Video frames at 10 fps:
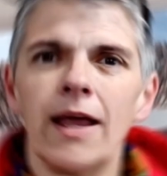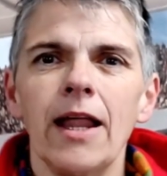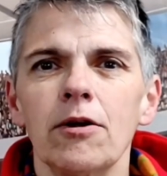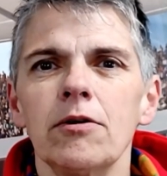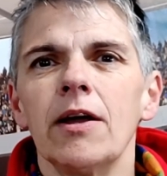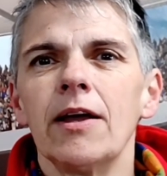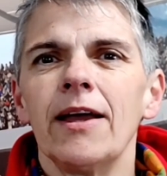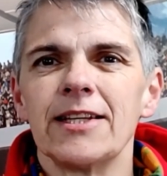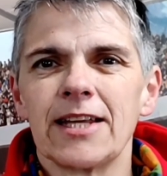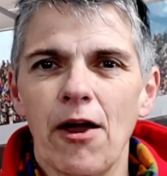Hello,
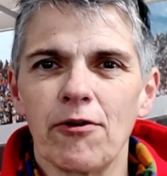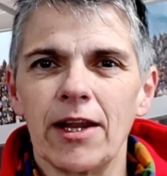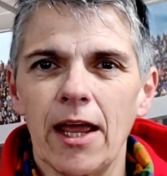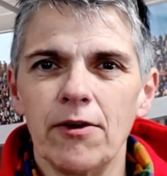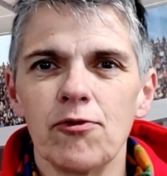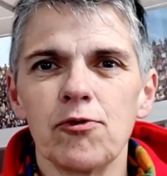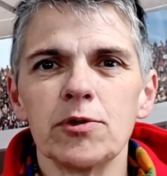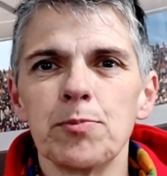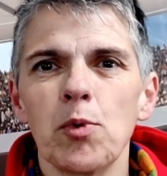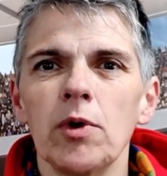it's Karen again from
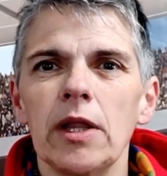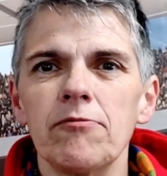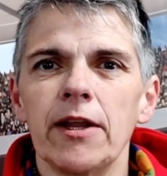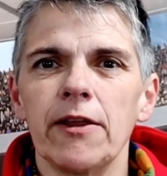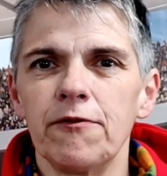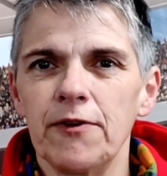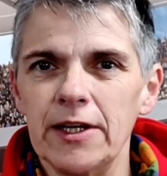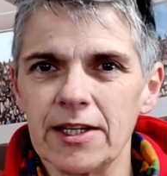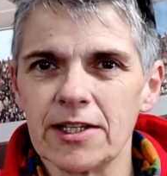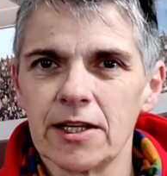Sportlink Running and
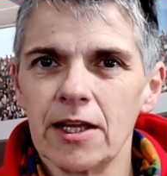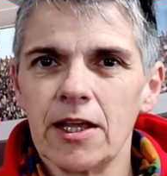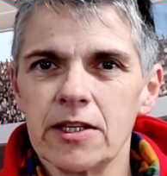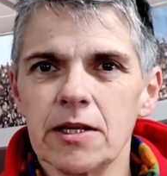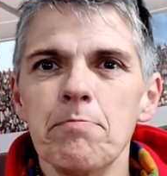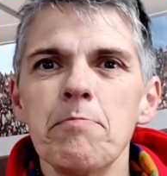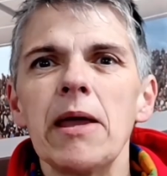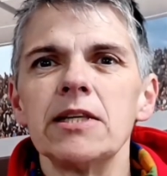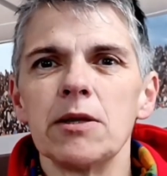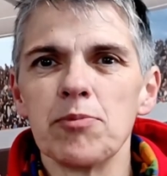Fitness, this
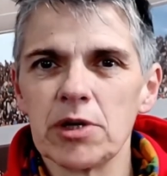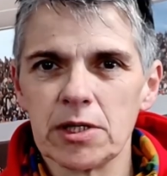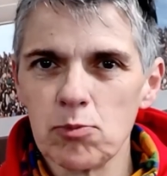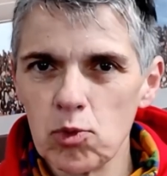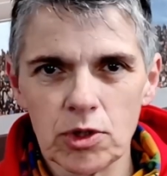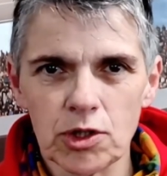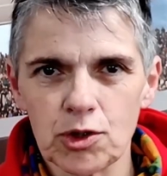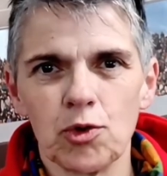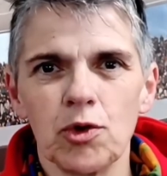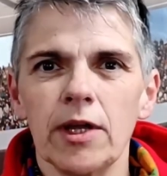amazing bricks and mortar
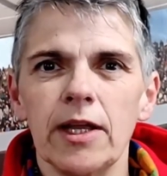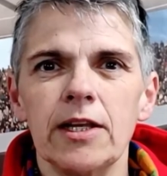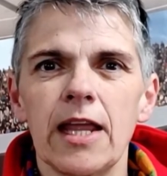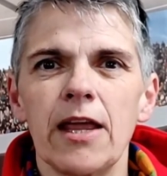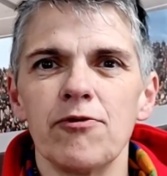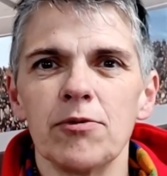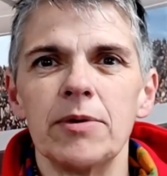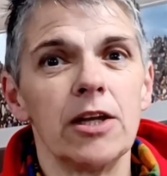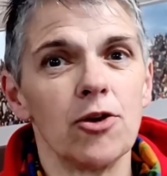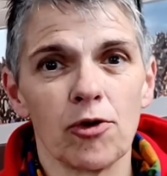store in Taverham
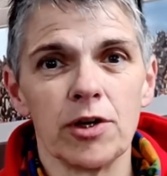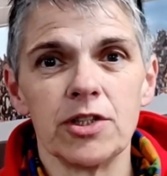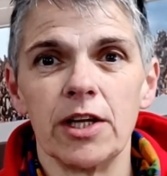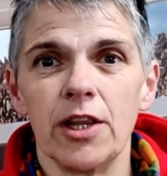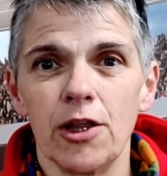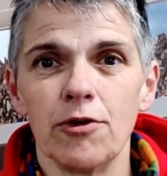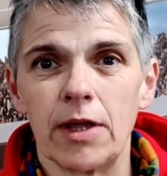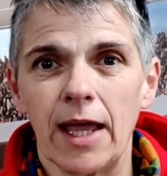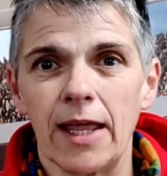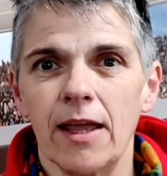near Norwich in the
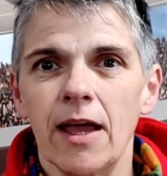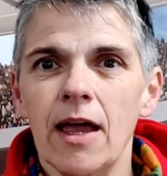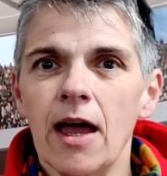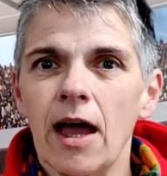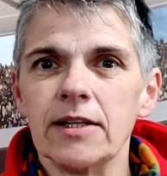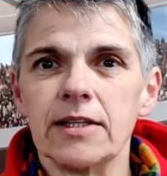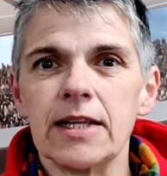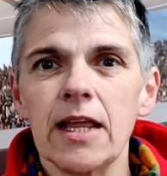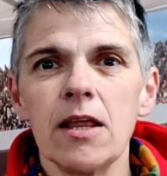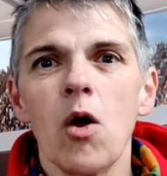UK. And
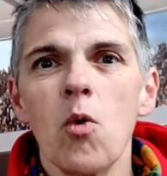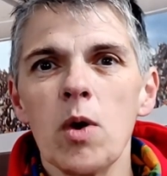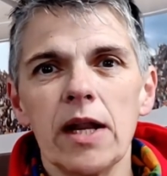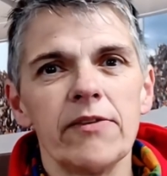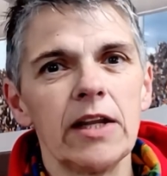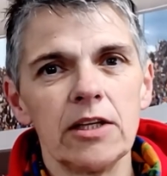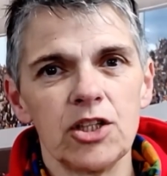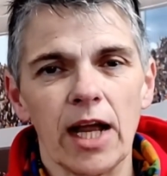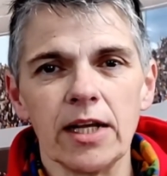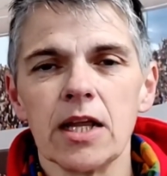today we're going to have a little
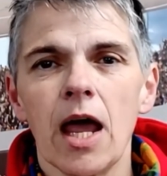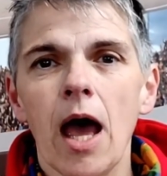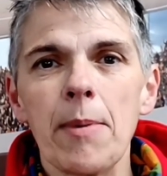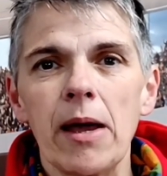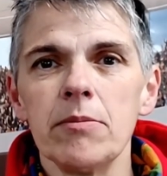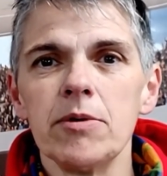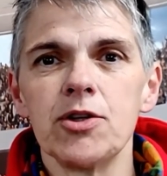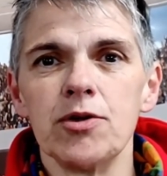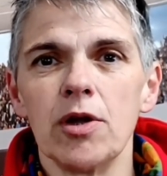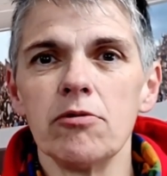chat about the
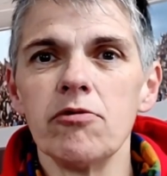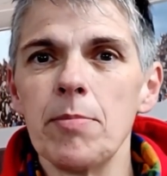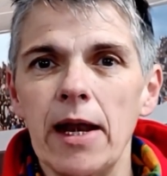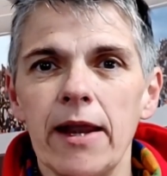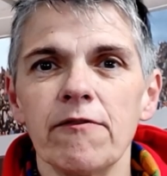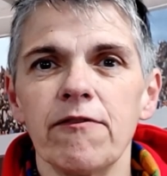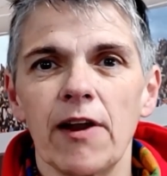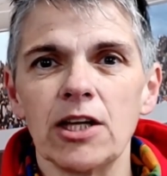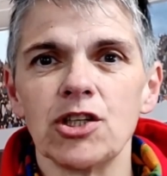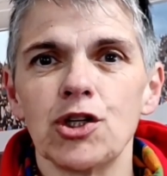Mizuno Rebellion
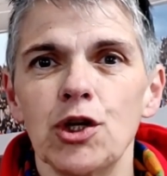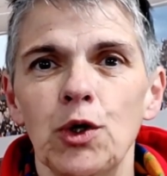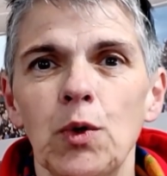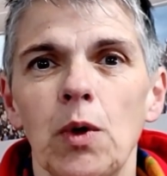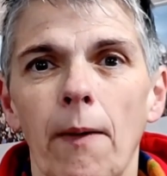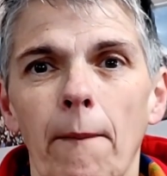Flash 2.